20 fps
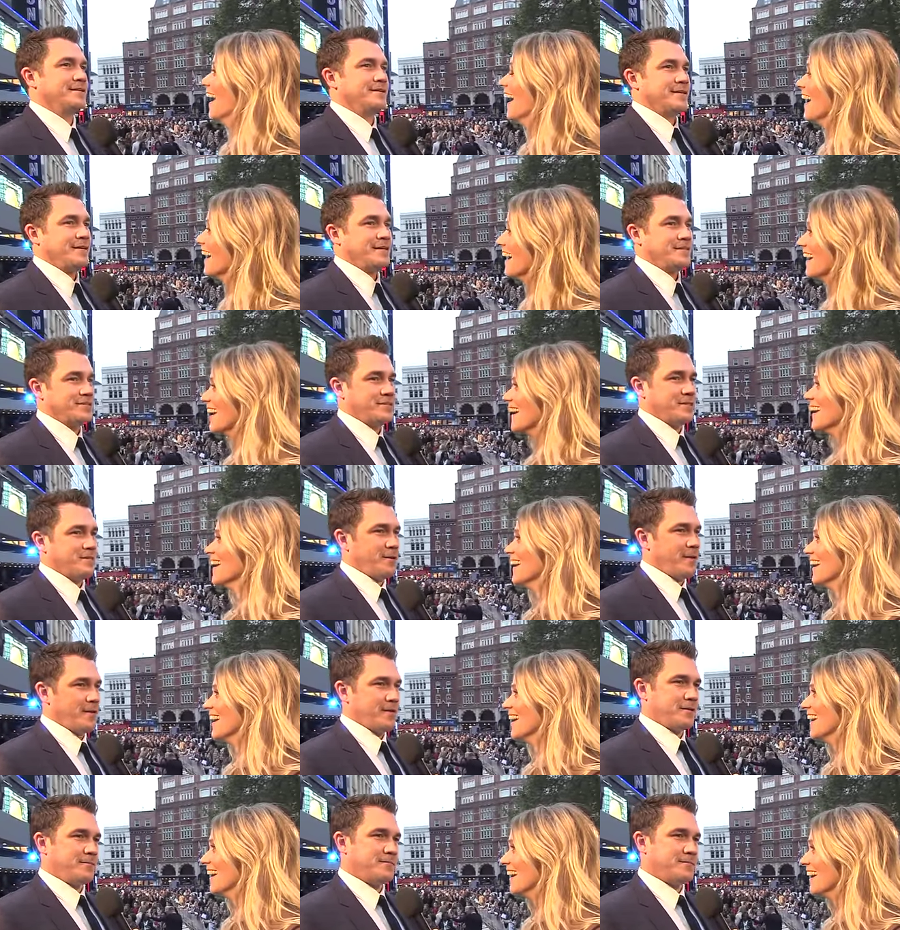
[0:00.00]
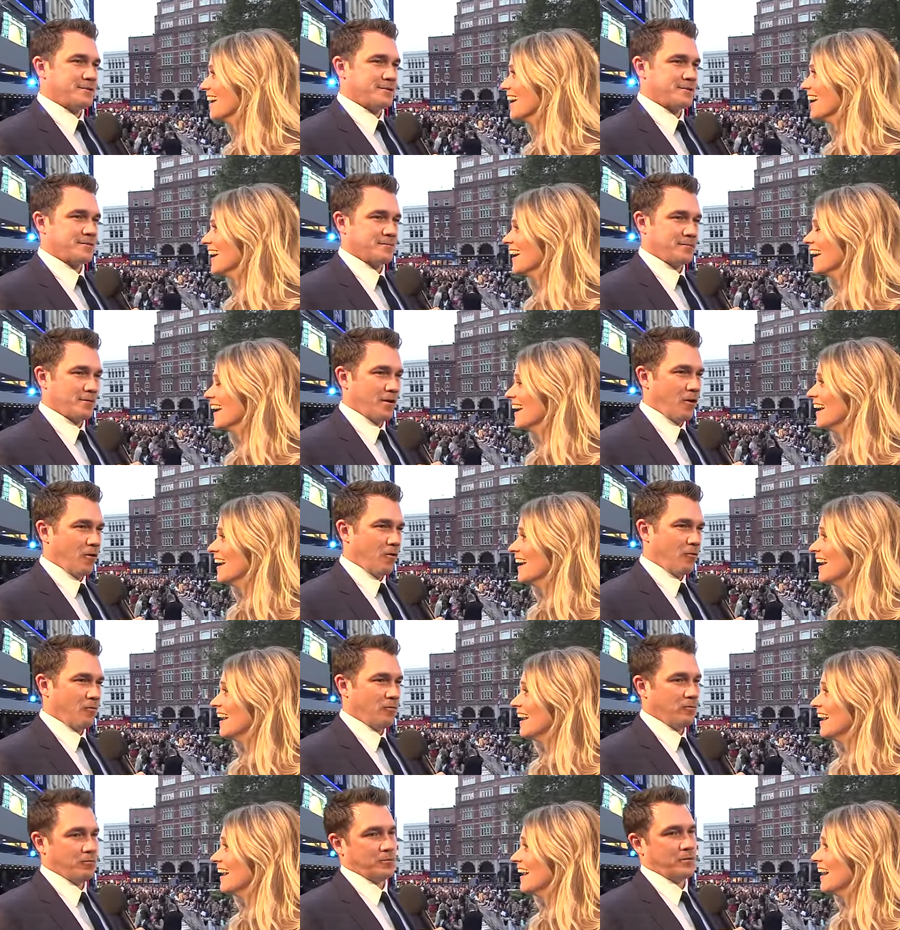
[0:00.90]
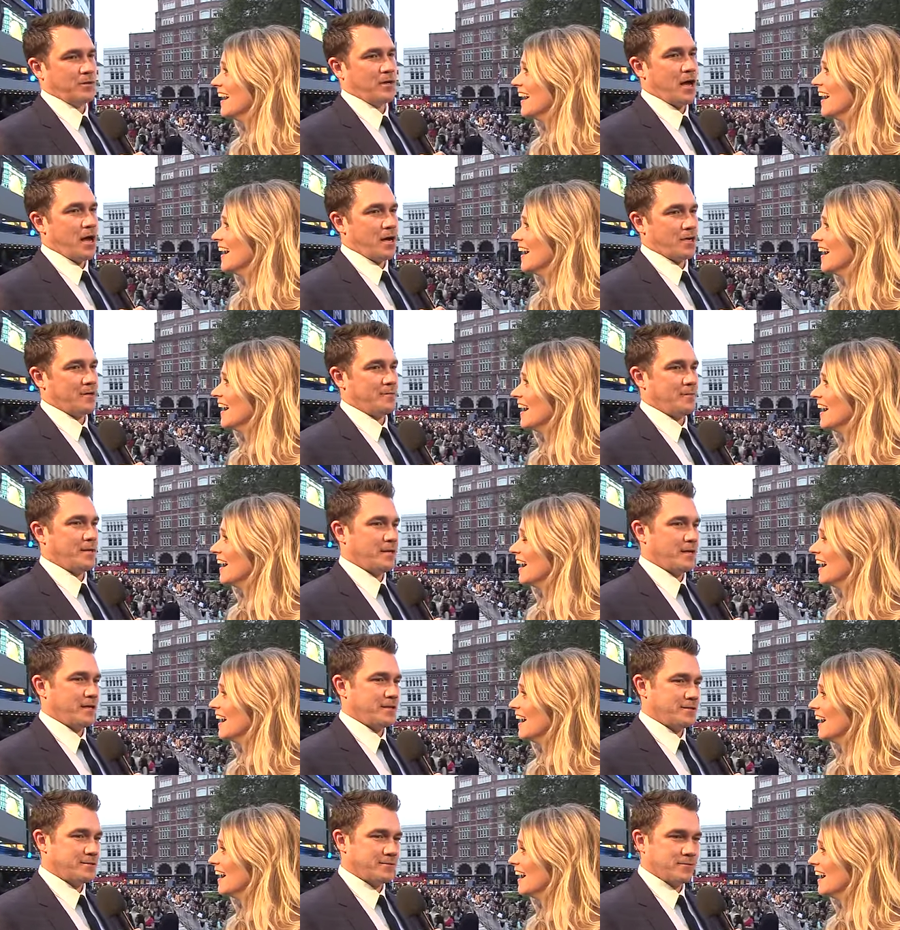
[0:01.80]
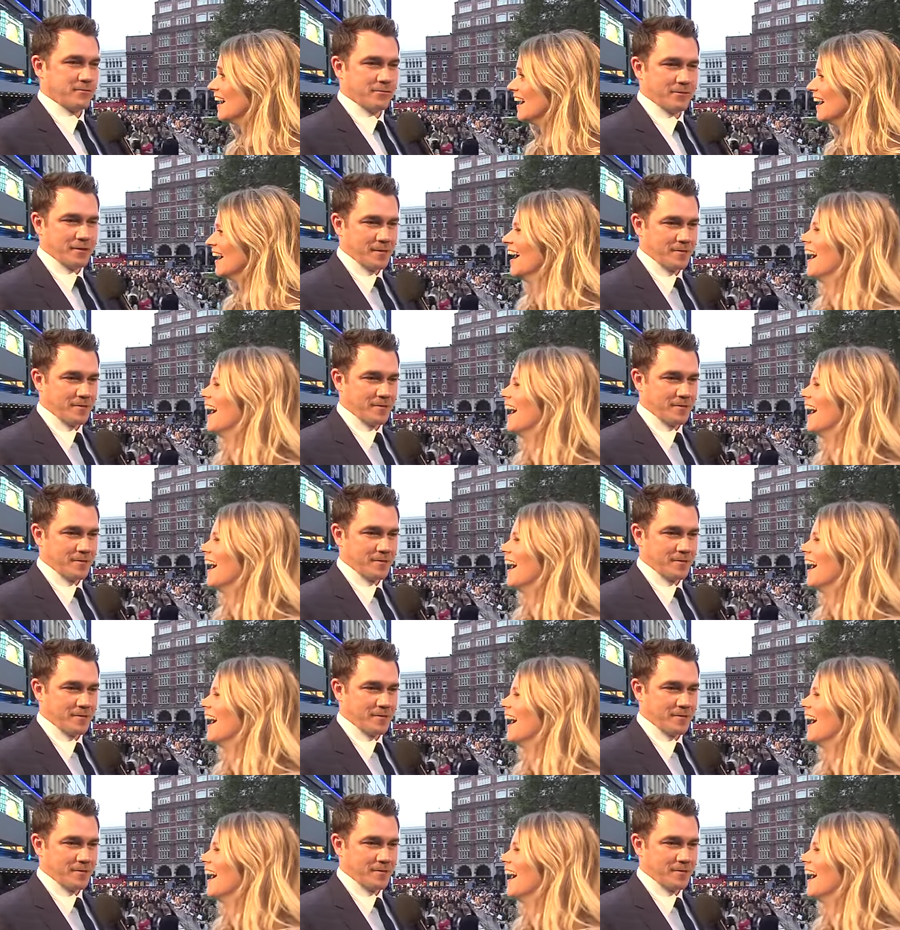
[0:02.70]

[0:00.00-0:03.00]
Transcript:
Speaker 1: And she made up this whole cockamamie story